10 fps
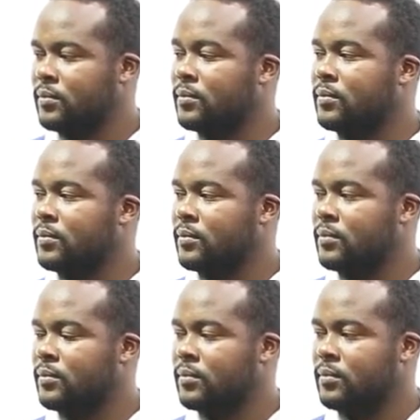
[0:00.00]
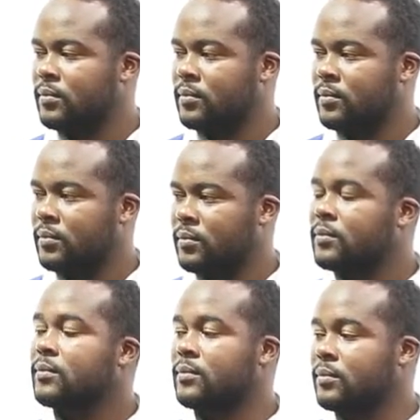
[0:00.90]

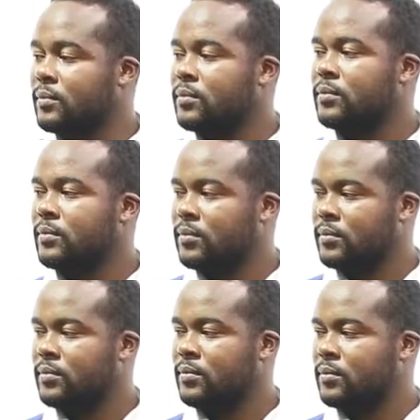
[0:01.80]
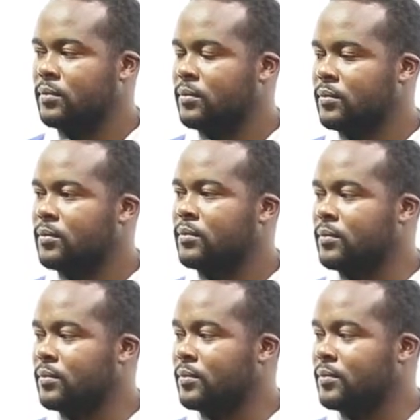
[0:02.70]

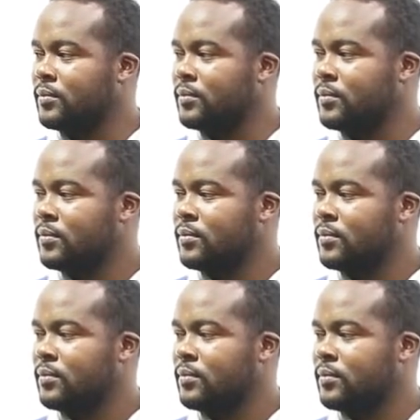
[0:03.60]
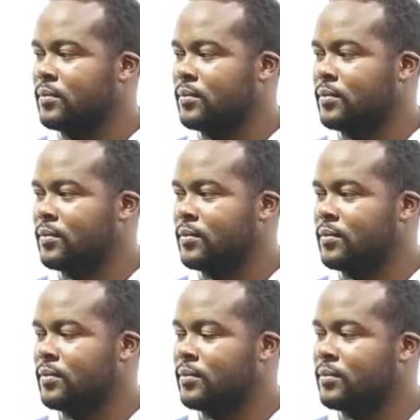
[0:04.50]

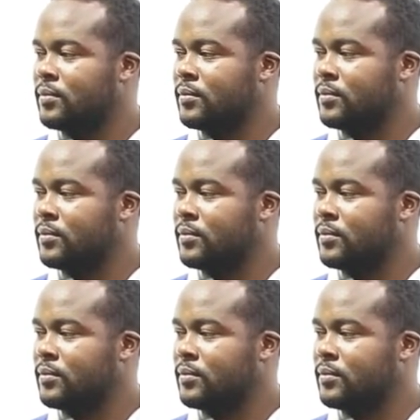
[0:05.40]
No words are spoken by the person on screen.